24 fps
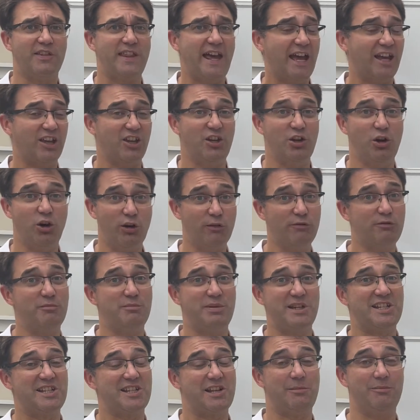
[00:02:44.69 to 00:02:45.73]
that can often
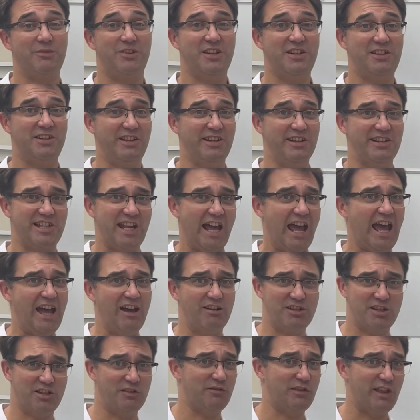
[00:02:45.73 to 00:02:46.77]
be something that's
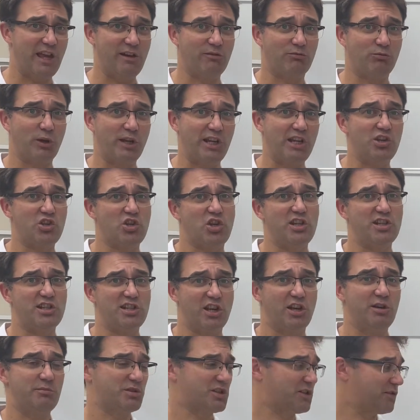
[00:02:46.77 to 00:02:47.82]
out of their reach in
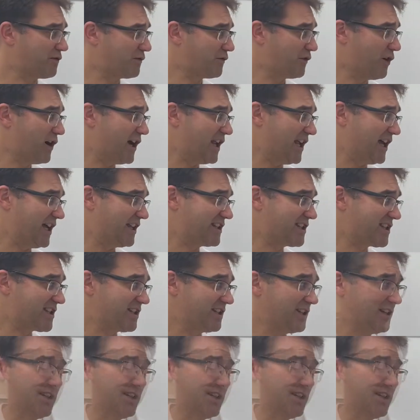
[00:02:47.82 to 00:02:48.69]
terms of finance.